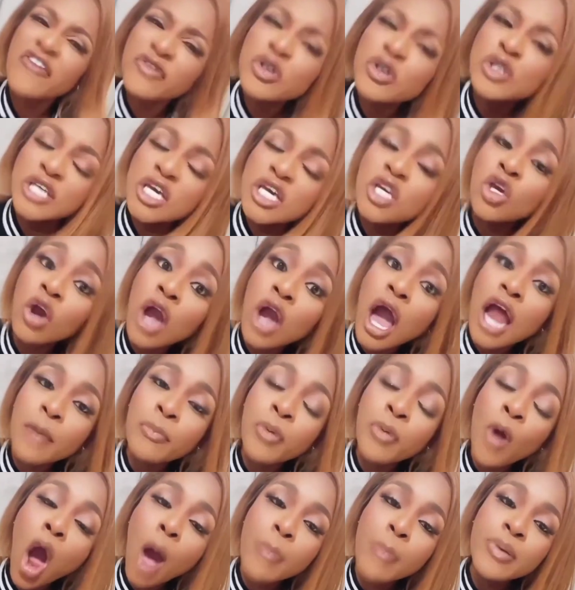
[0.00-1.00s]
So if you think you
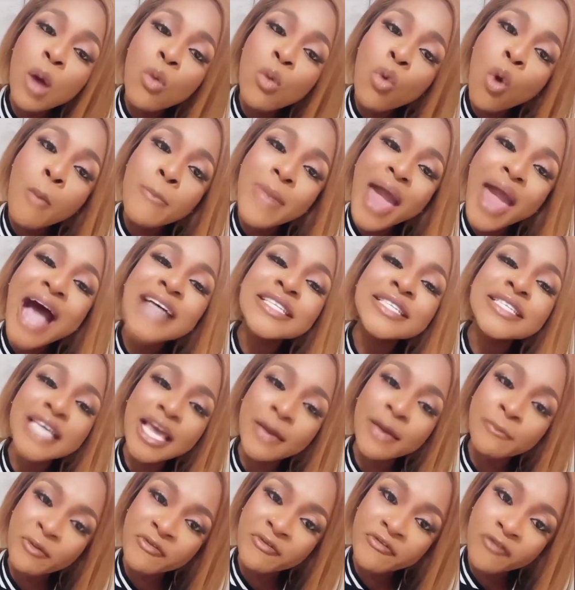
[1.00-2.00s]
got a problem with me,
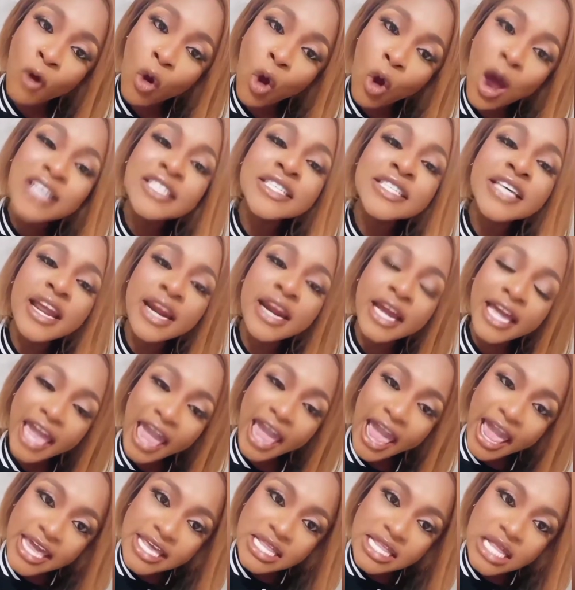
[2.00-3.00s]
I said before, I
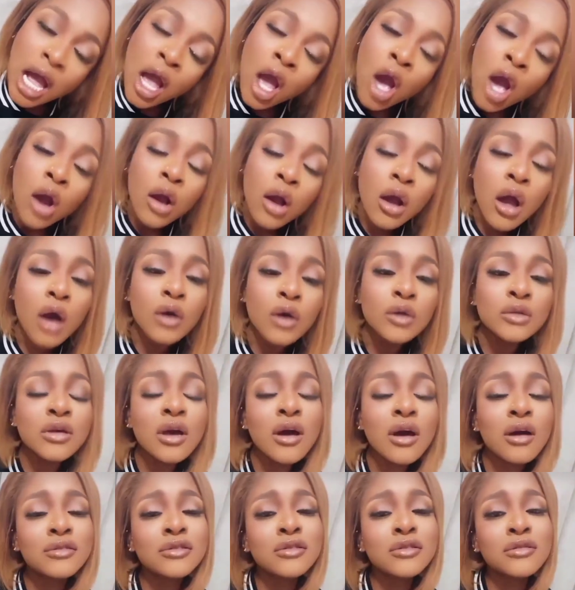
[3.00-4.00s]
said again,
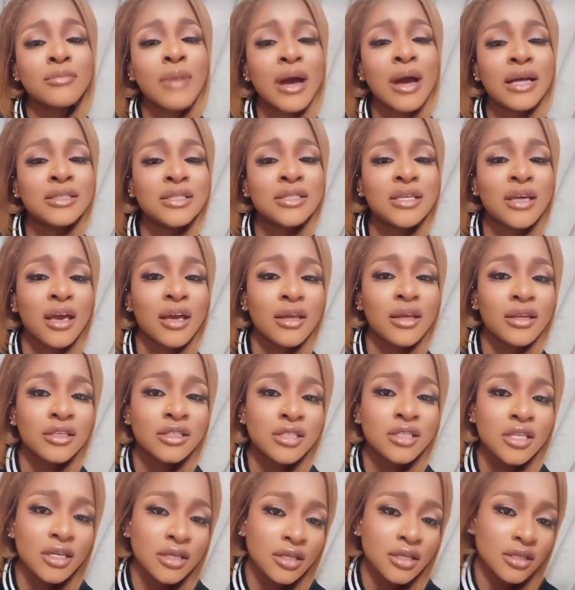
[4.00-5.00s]
go talk to my
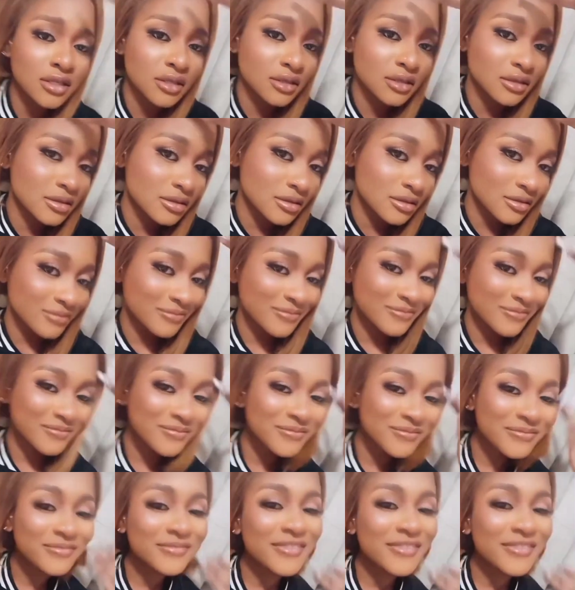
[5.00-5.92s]
daddy, Jesus.